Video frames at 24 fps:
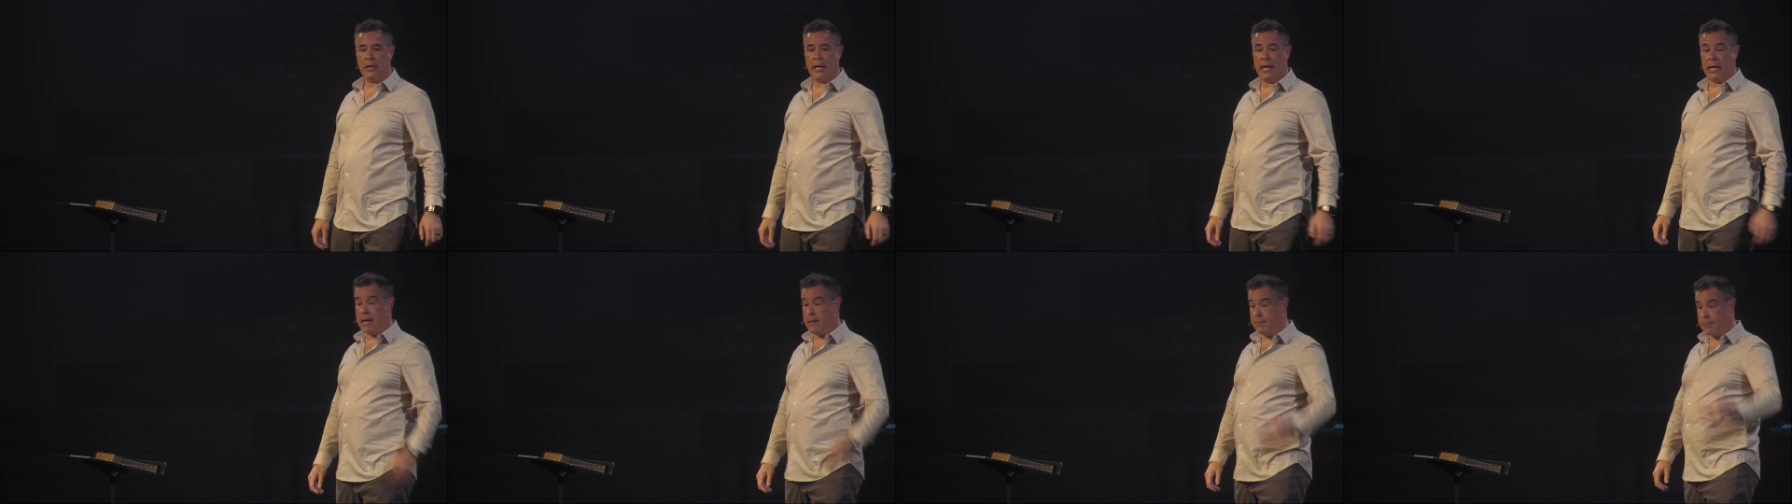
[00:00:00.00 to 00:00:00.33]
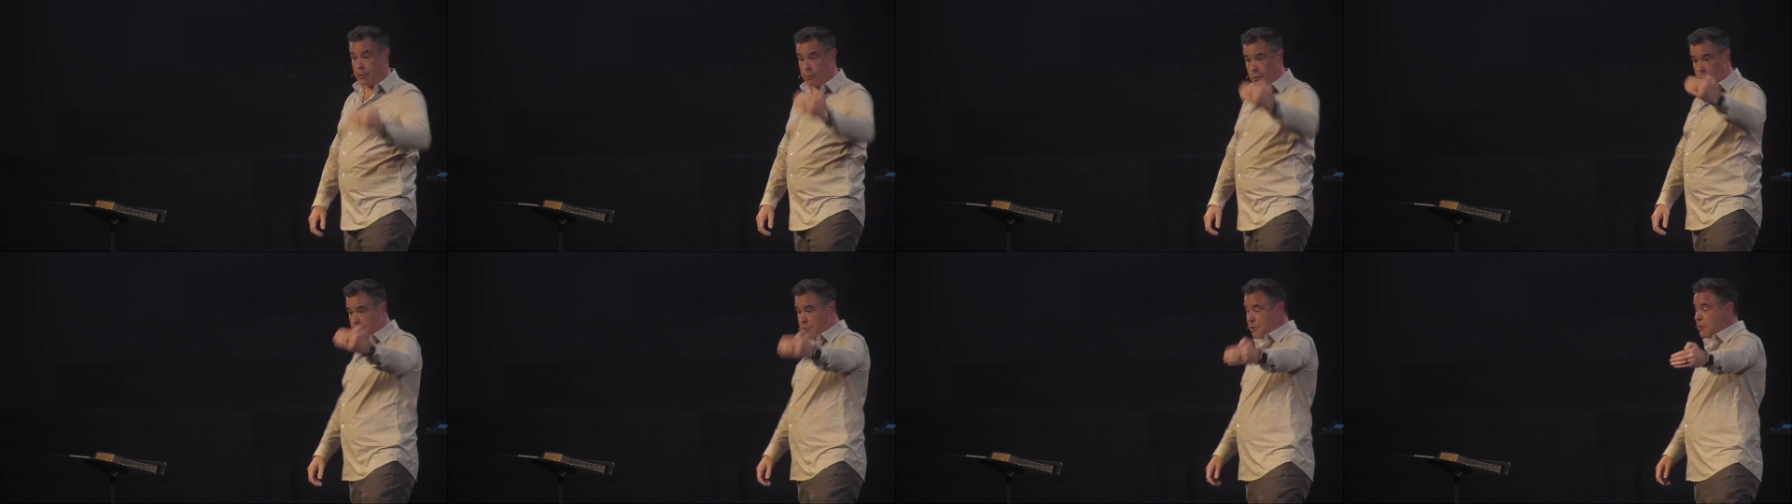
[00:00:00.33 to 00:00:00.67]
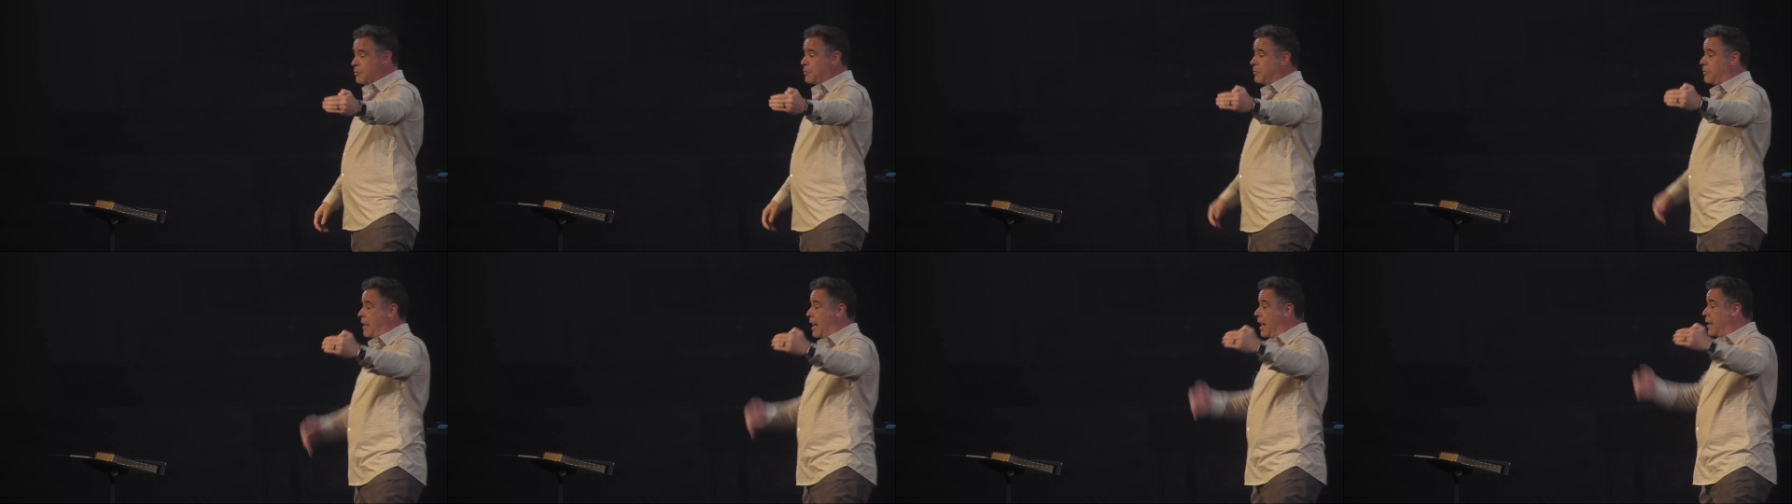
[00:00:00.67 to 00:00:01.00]
And I'm going to
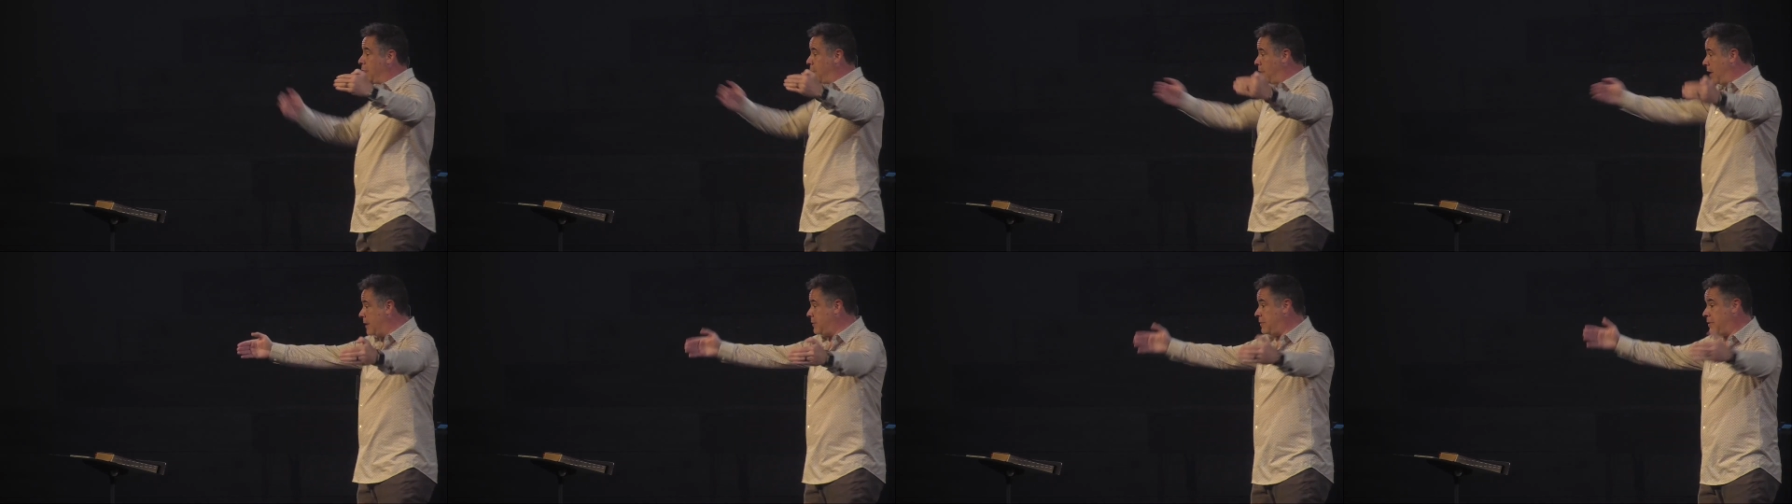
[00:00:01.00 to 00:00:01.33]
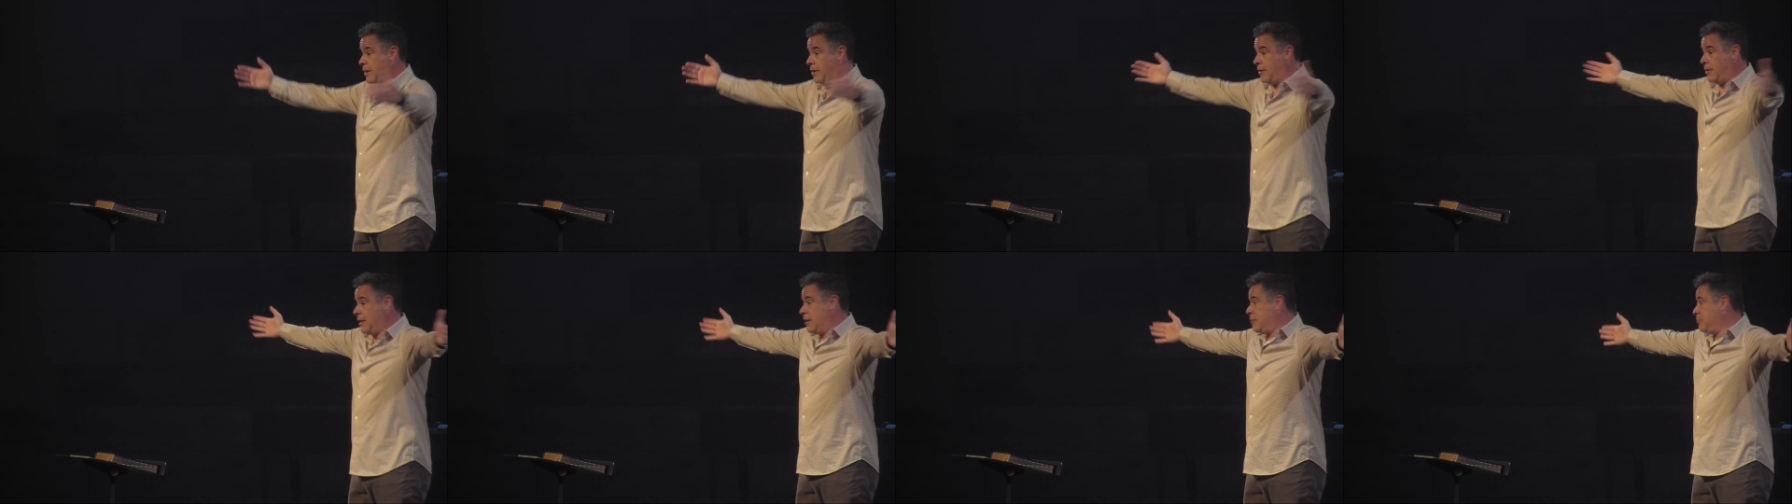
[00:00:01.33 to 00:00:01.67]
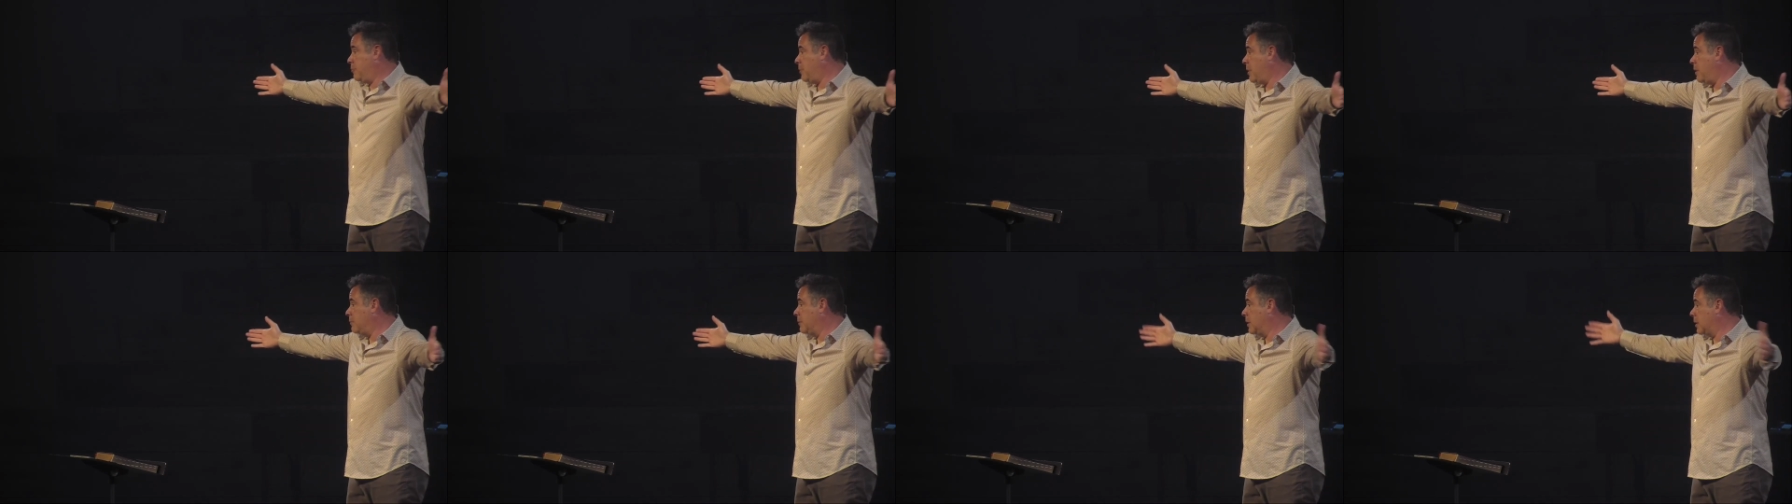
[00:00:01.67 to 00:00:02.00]
rebuke that right there in
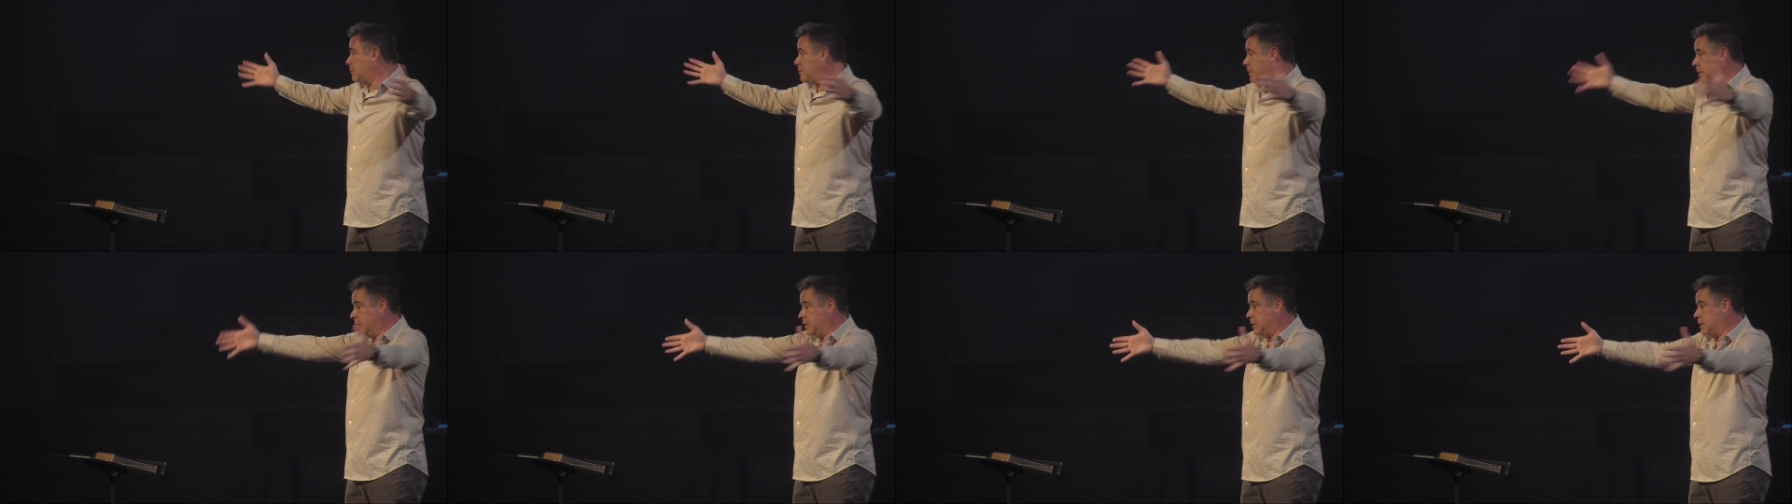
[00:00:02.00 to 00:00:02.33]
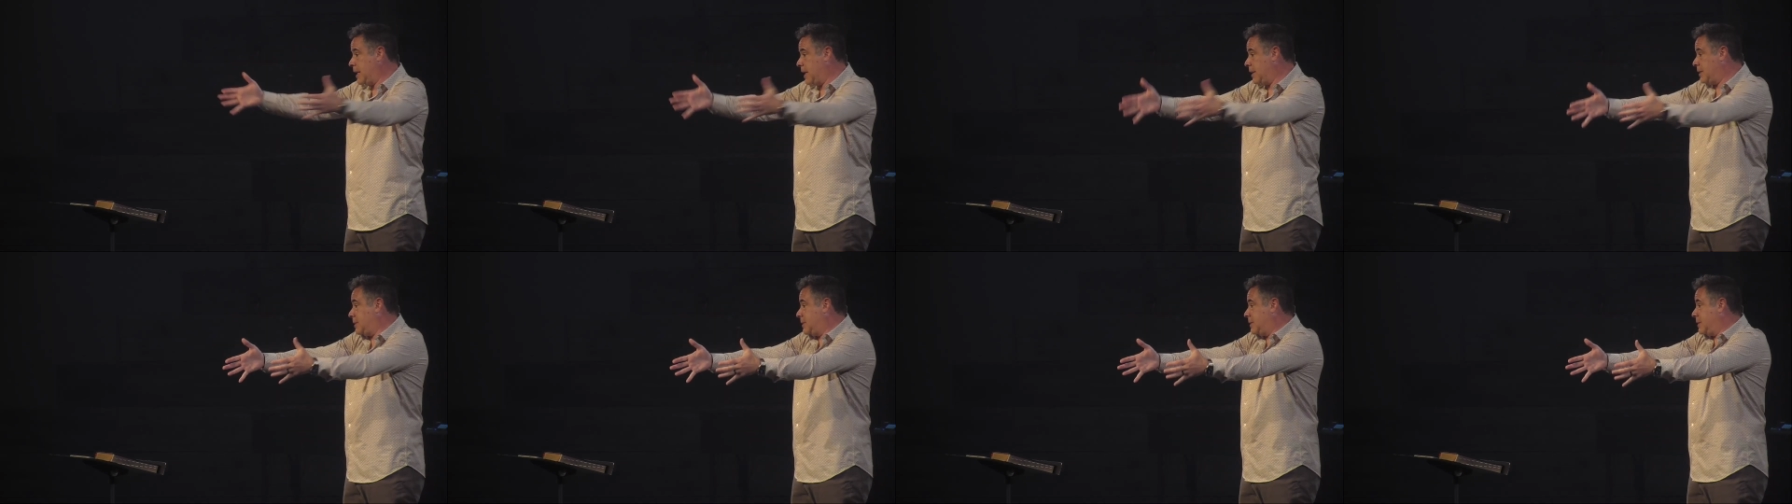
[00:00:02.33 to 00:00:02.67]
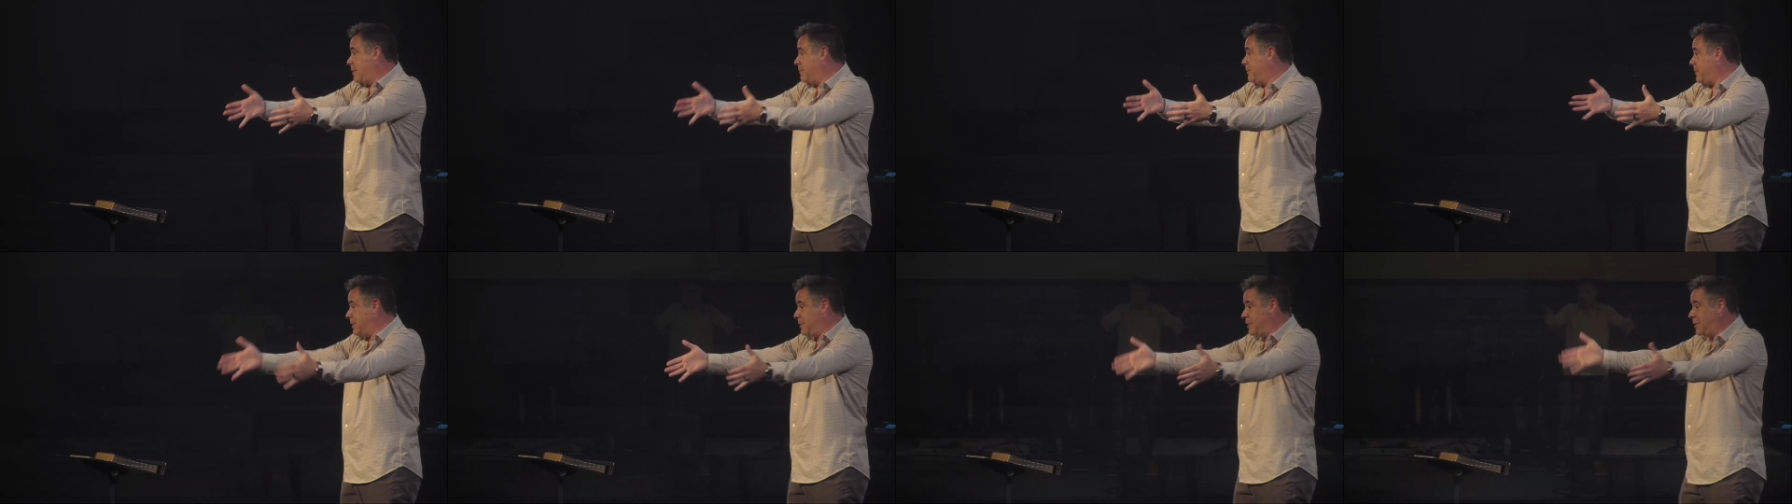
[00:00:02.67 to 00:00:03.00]
public because that's
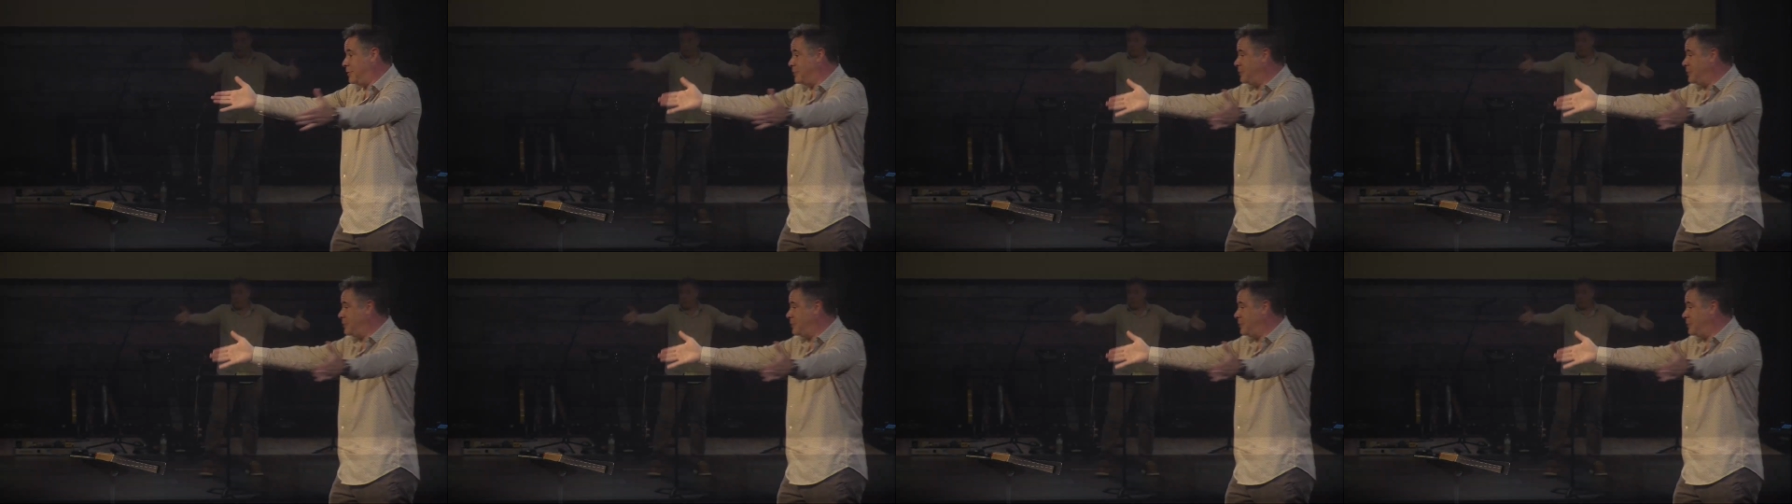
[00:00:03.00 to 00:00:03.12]
something that